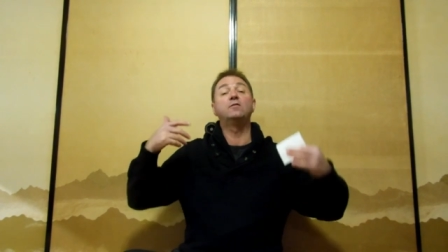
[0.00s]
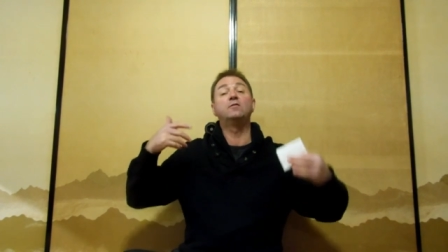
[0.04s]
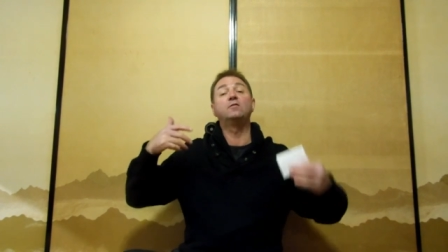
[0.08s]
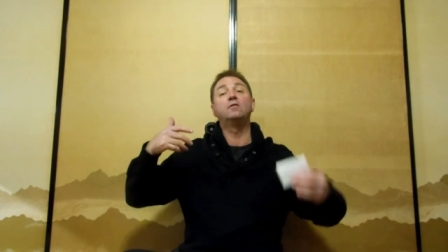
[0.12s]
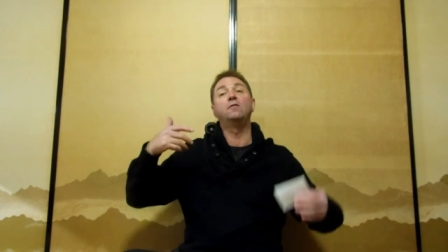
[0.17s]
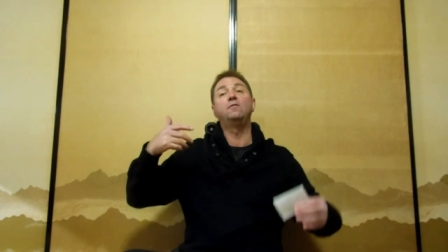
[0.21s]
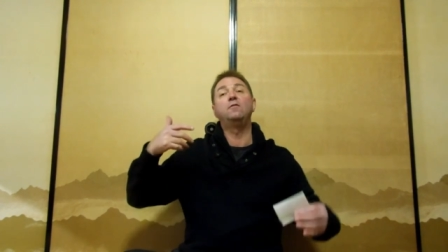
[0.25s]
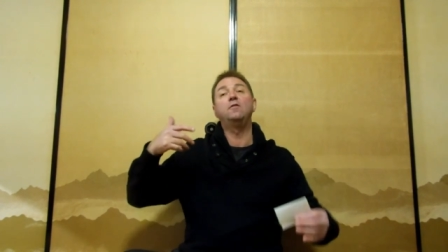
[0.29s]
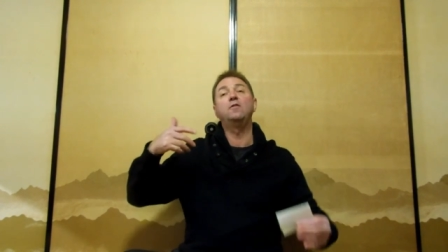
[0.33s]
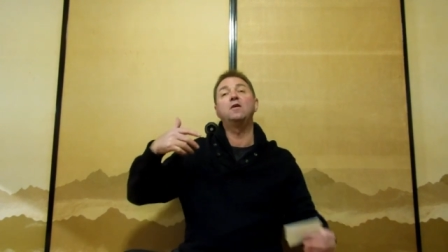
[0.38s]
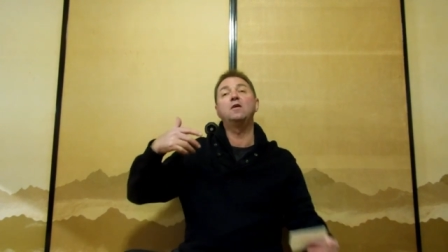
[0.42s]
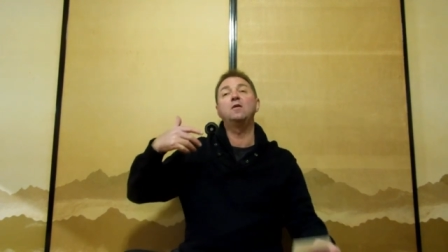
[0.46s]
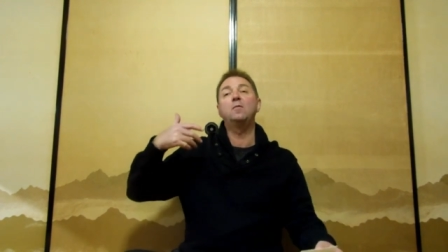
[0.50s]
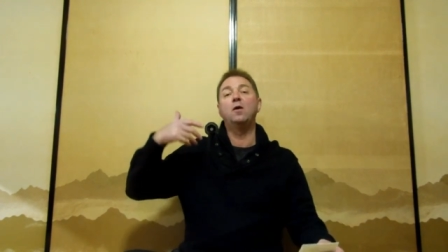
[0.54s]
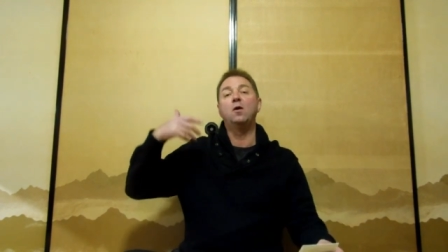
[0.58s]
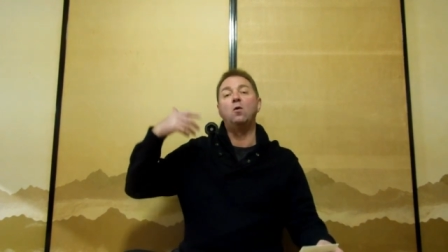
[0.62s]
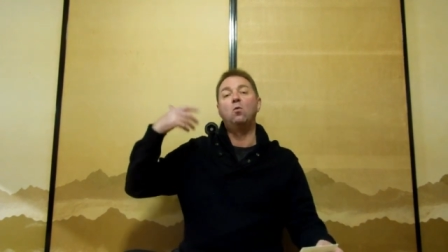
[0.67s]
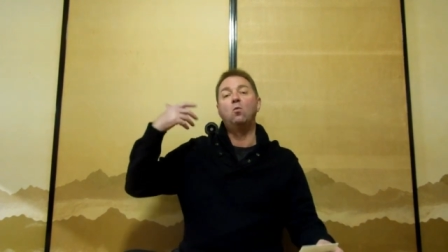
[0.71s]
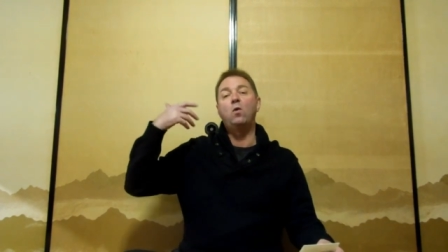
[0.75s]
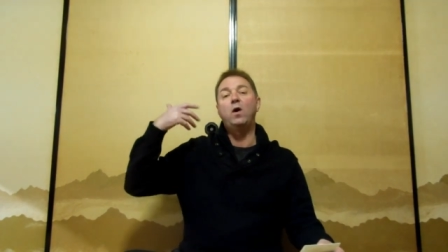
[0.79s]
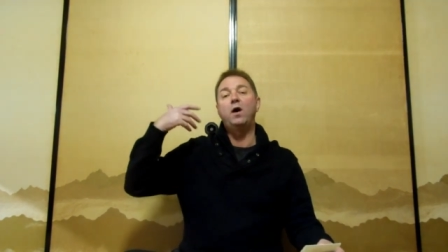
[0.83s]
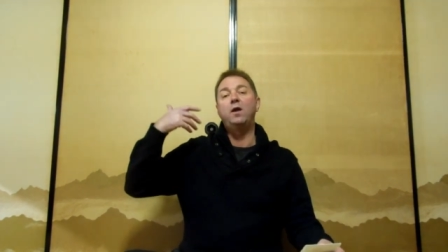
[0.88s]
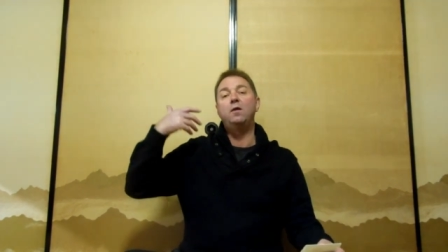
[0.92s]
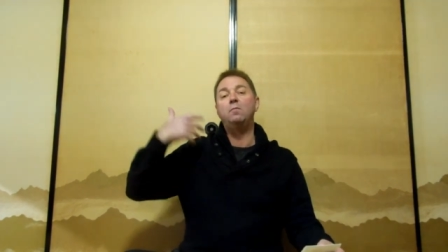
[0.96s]
So if you think about
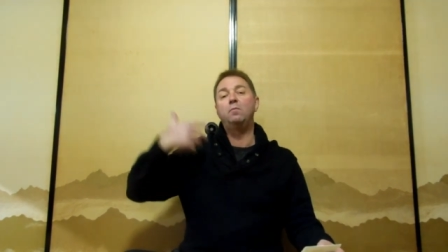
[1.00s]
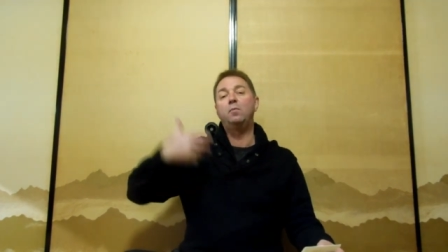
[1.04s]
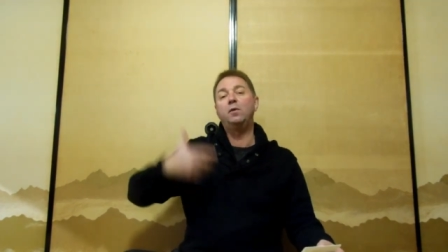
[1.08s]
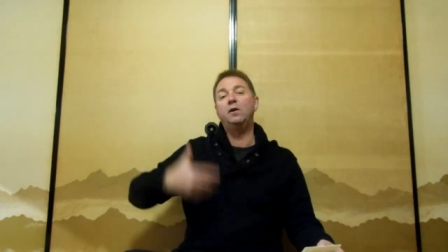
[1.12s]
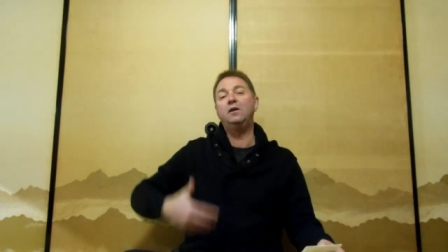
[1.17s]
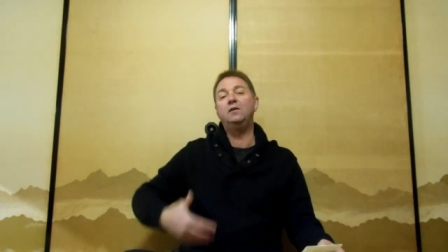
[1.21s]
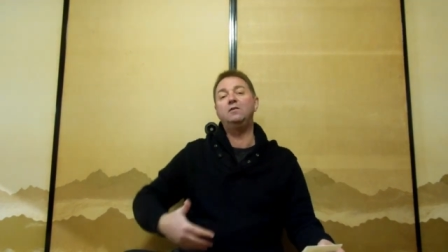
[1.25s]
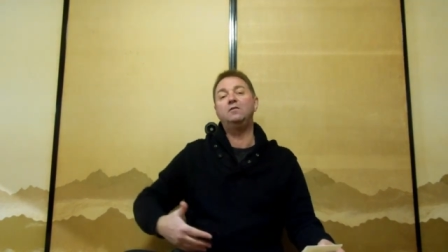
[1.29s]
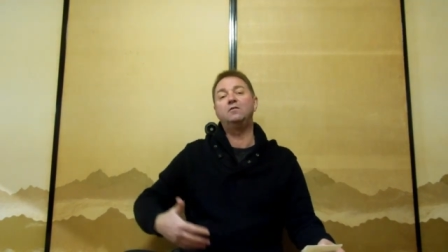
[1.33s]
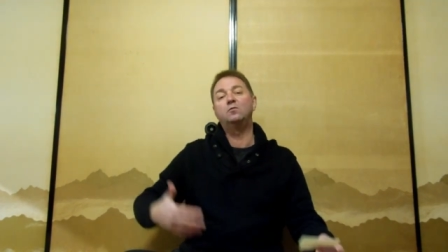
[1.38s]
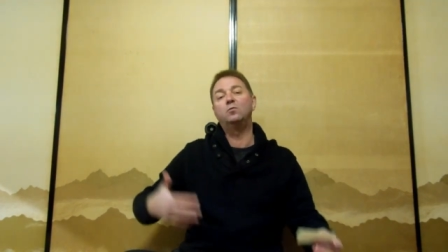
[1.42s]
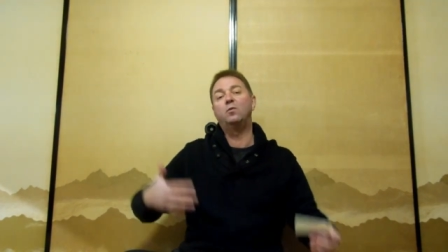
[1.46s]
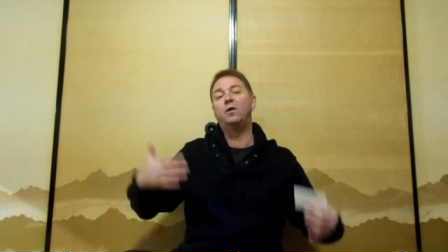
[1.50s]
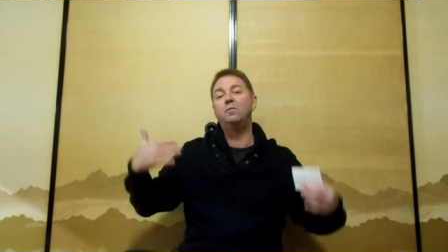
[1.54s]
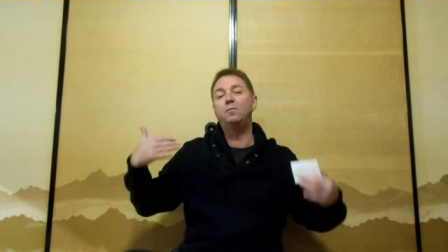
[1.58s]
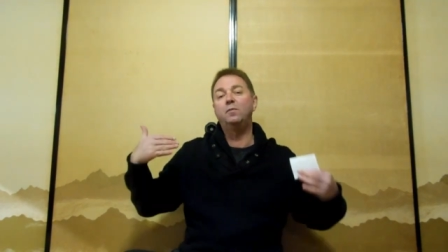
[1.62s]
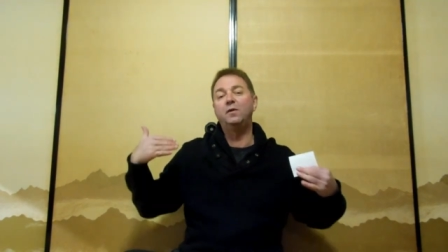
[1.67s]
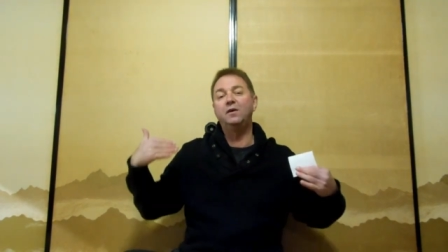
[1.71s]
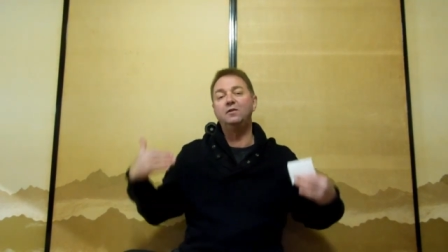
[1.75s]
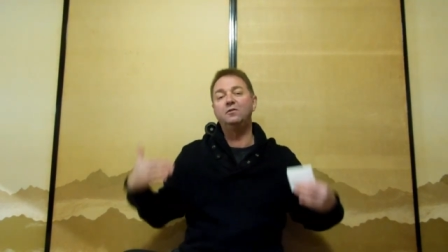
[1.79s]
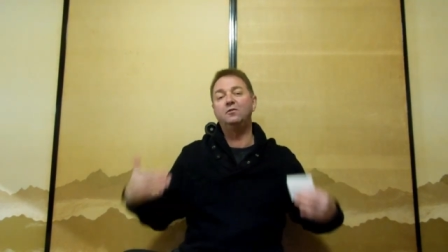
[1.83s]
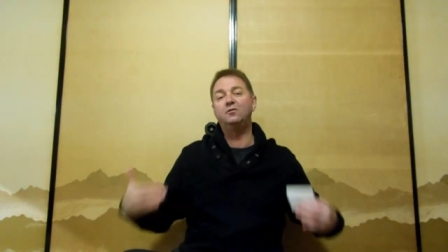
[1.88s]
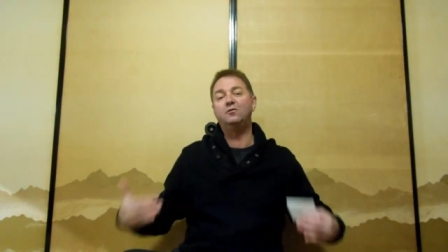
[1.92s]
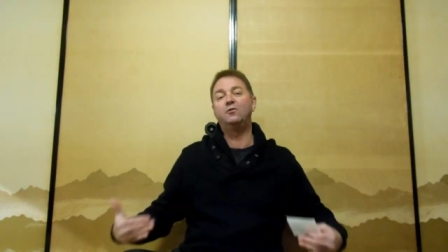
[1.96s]
one piece, one
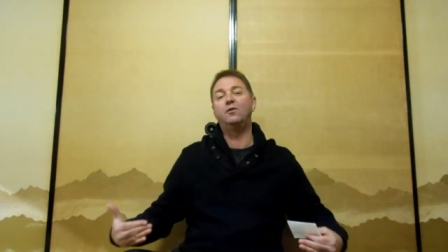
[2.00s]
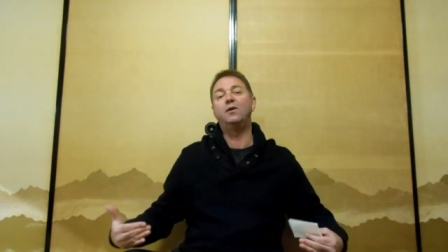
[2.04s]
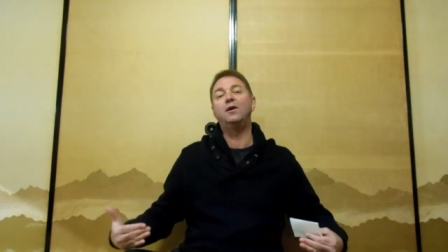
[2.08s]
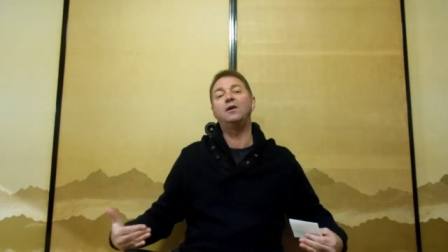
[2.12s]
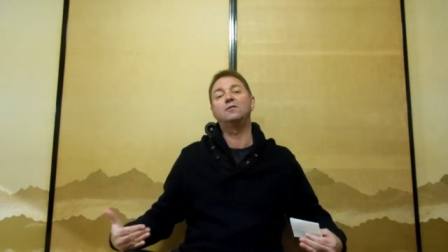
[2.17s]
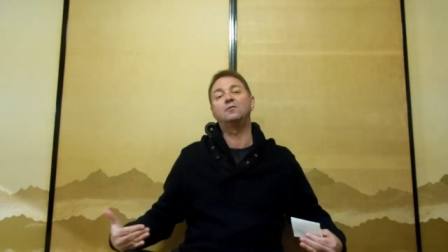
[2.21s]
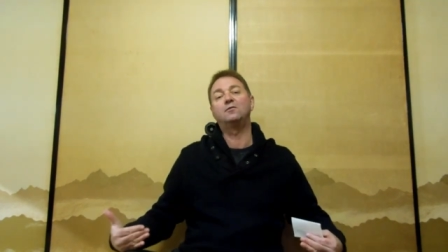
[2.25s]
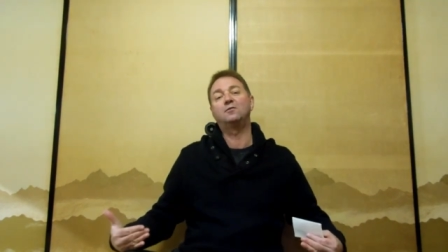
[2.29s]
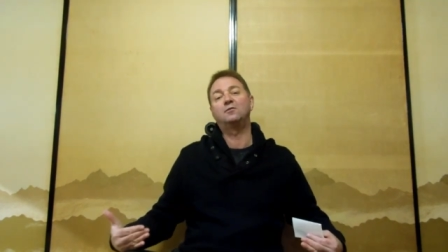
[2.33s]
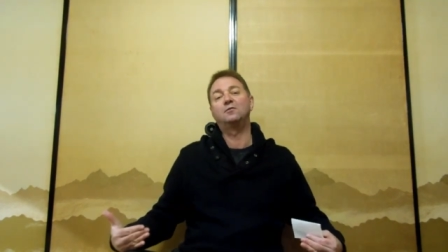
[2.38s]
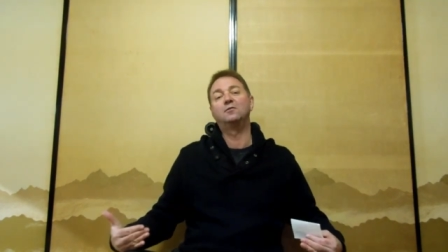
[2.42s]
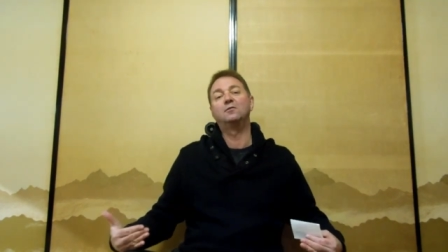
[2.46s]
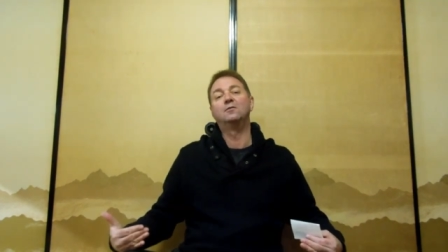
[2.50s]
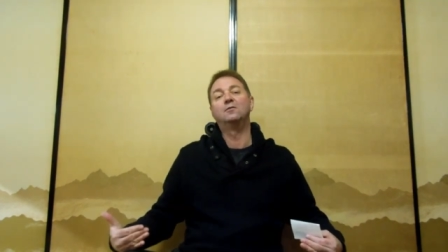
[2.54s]
piece dress.